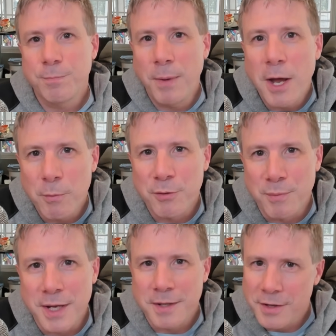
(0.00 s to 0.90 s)
bear with
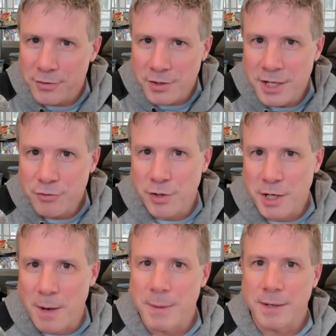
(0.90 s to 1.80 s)
me, there's a neat trick
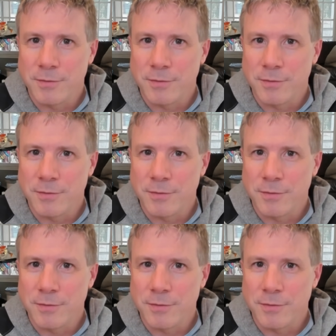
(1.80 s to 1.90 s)
coming.